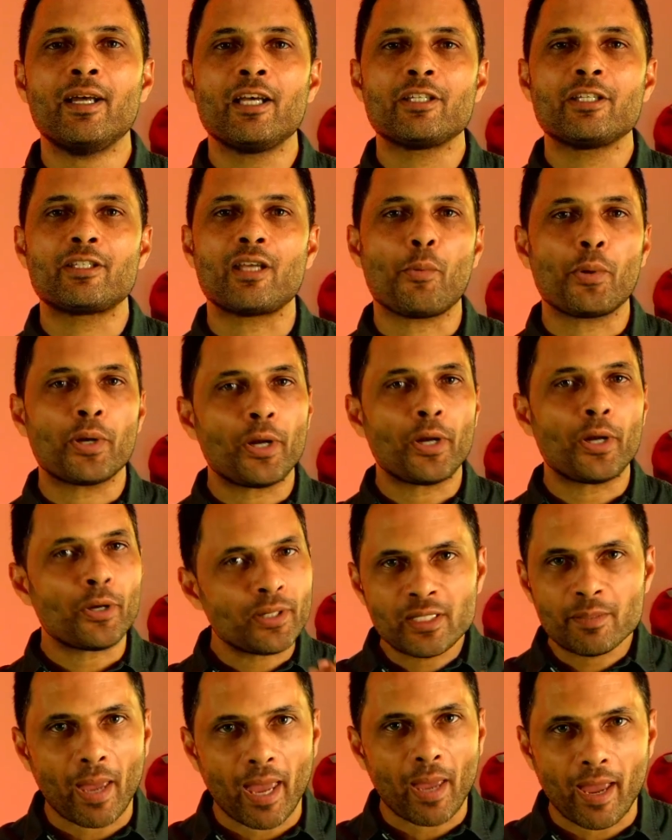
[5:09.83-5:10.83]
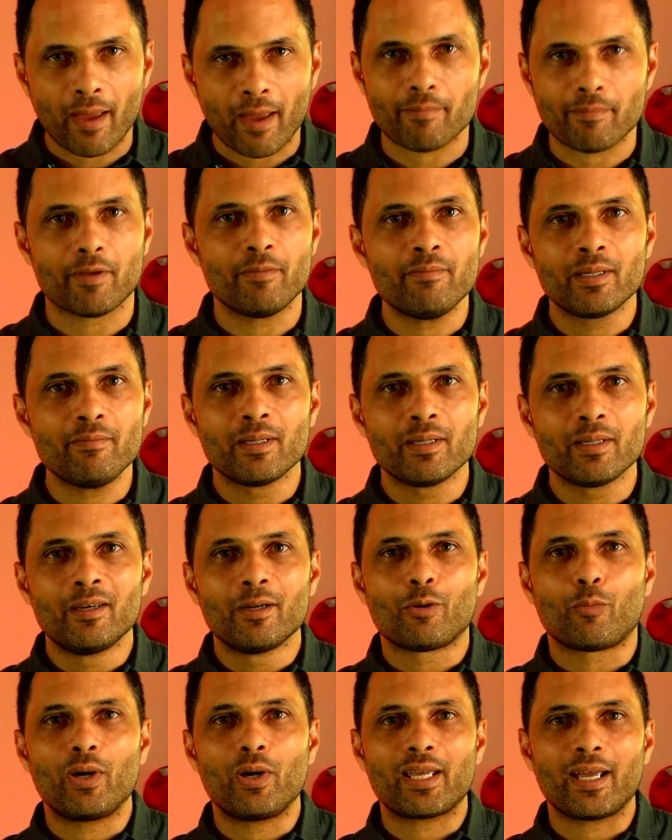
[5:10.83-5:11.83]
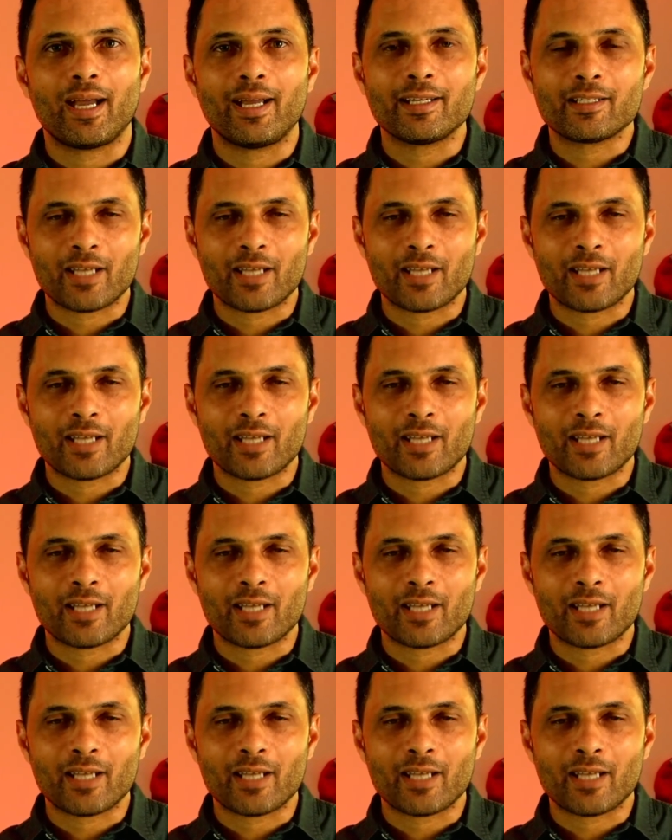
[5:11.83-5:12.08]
So we're not going to spam them. We're going